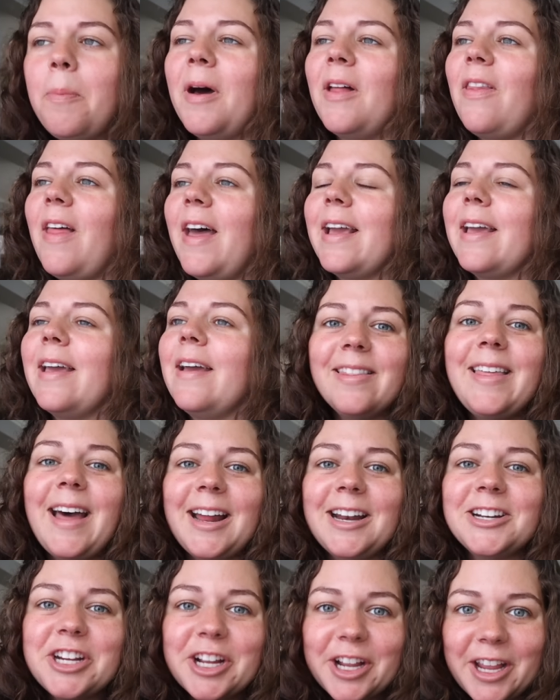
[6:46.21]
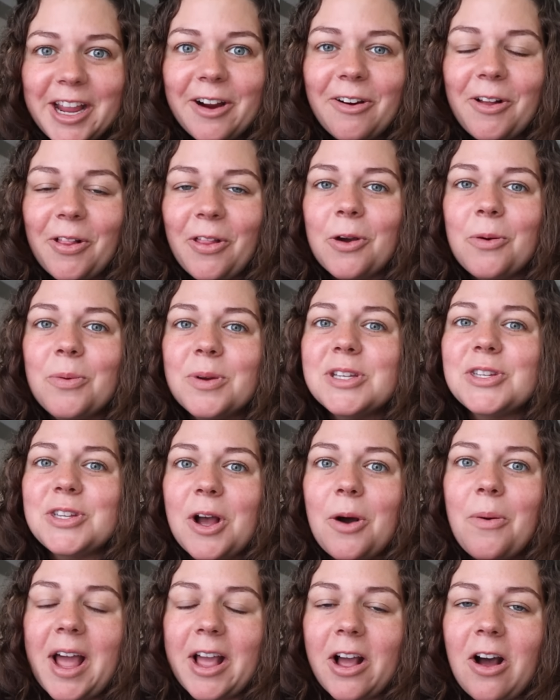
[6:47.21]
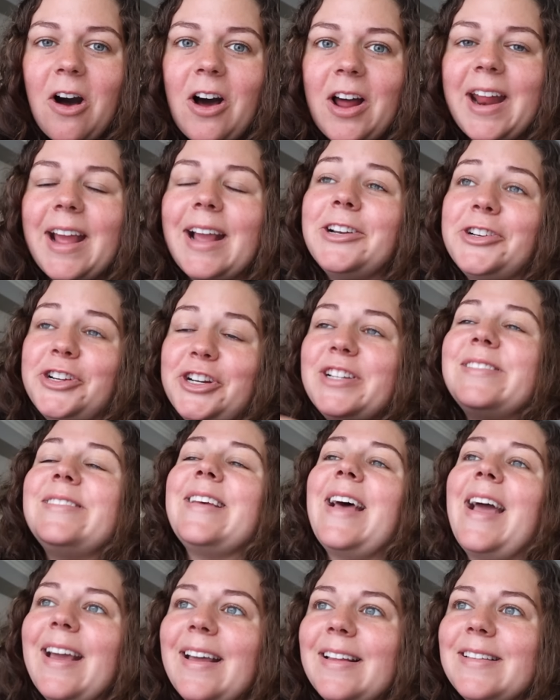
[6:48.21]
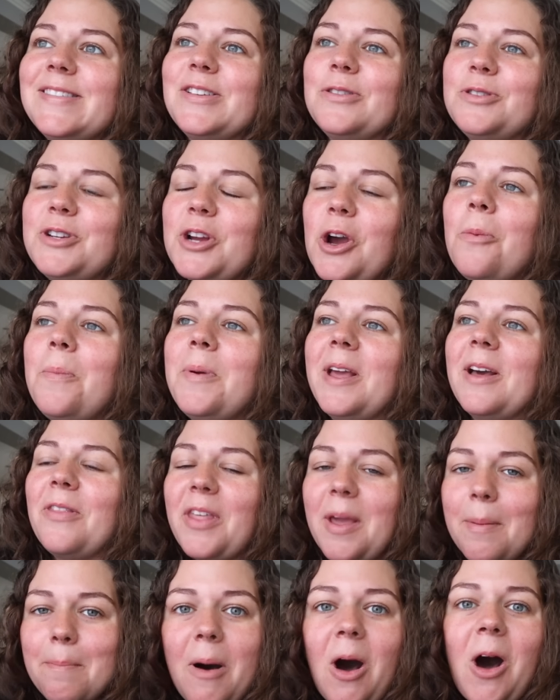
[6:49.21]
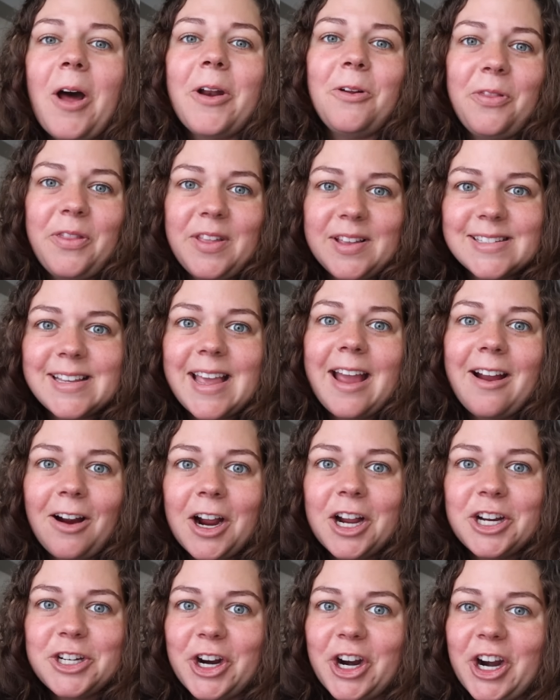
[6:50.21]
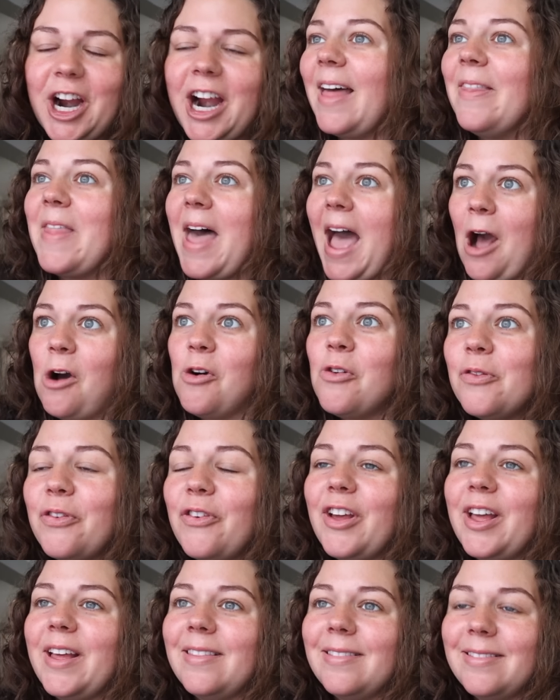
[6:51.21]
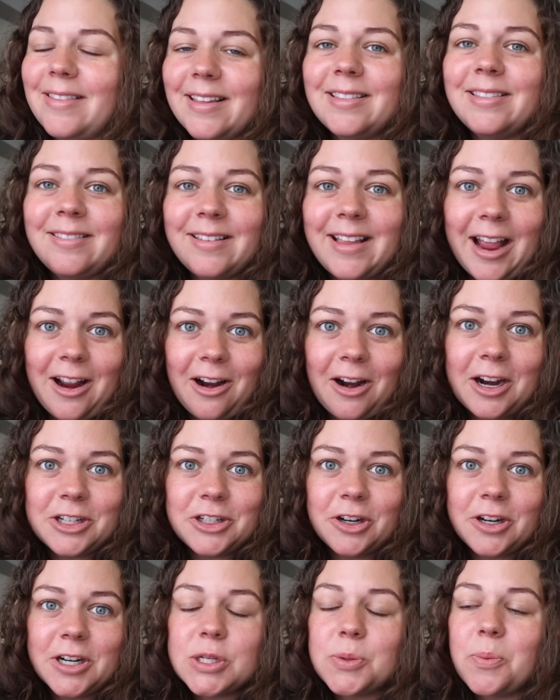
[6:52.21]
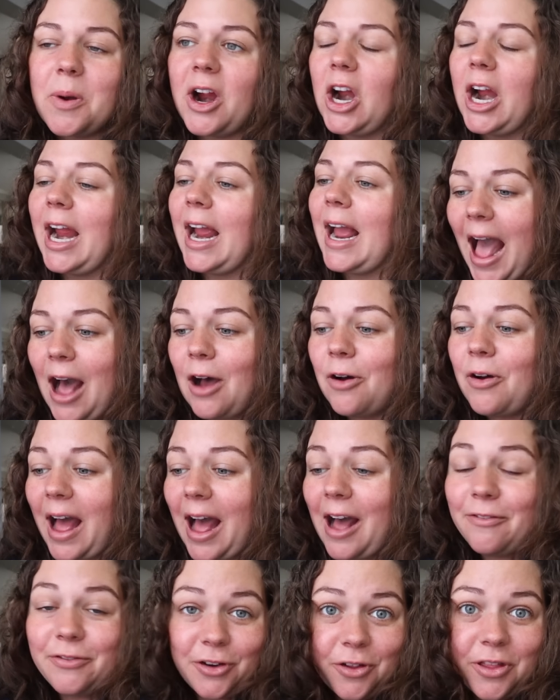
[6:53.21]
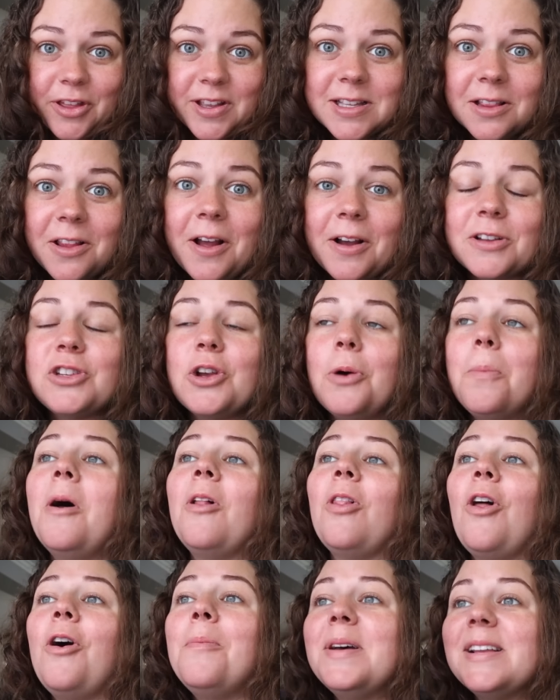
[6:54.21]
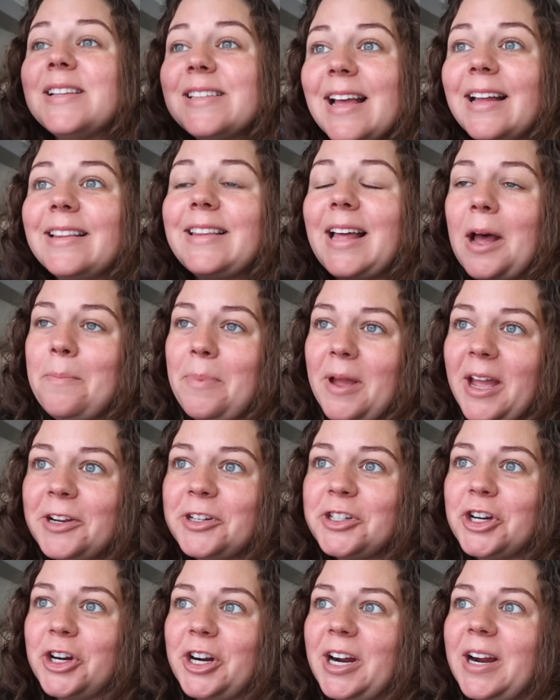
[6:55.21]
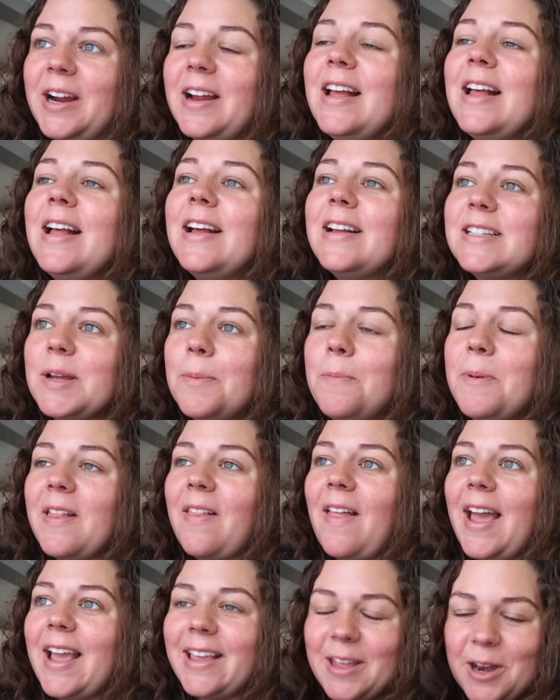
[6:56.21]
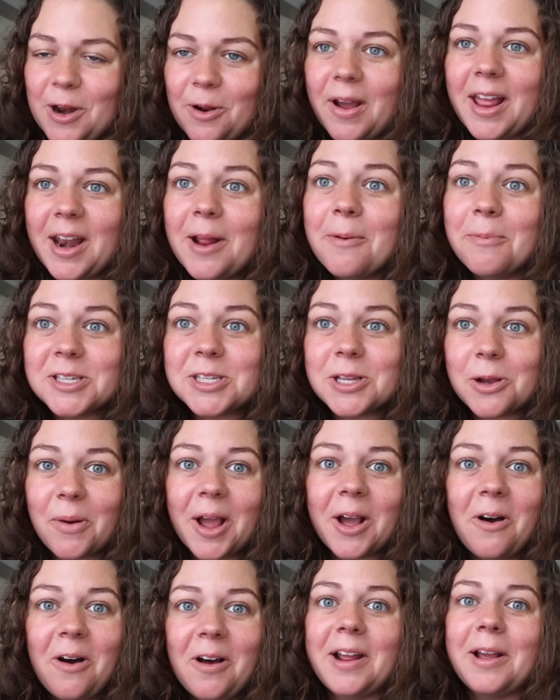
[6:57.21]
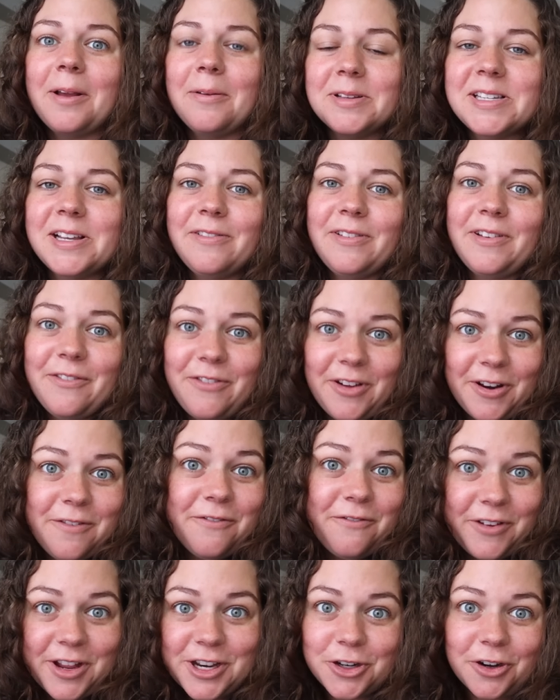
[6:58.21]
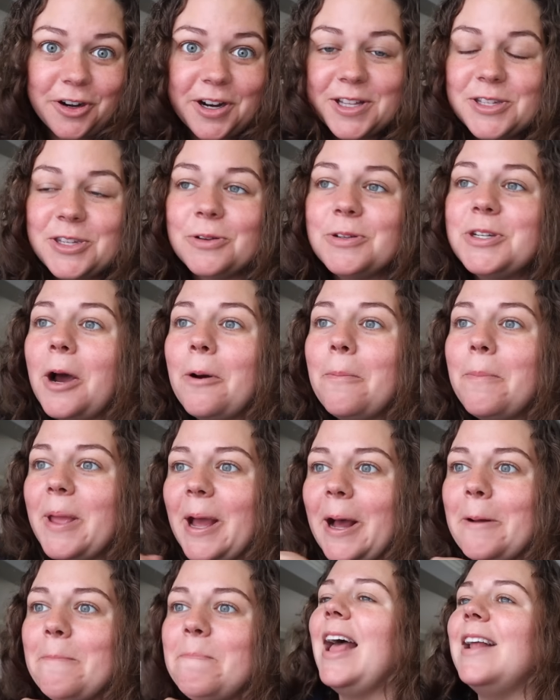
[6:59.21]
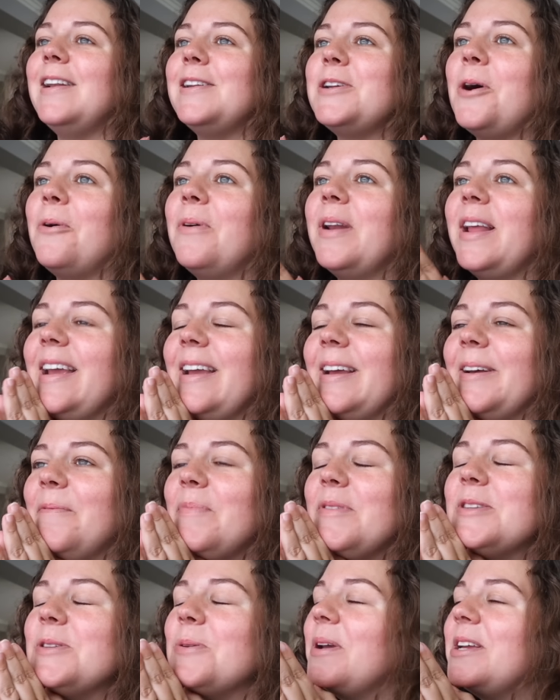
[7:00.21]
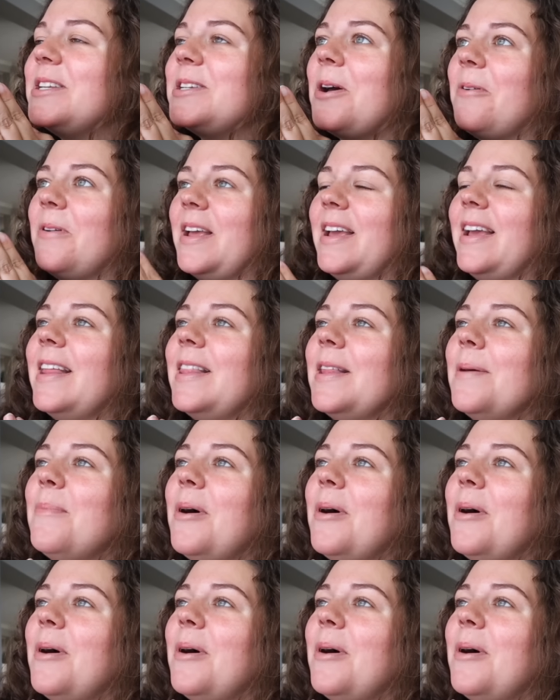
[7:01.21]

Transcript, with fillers: But like that Shakira look was so iconic and she sang in Zootopia. They modeled this character and the outfit the character is wearing out after this look. So Paloma sent that picture to be like, you know, and it was so iconic, it was even featured in Zootopia. And Tony, sweet Tony, in the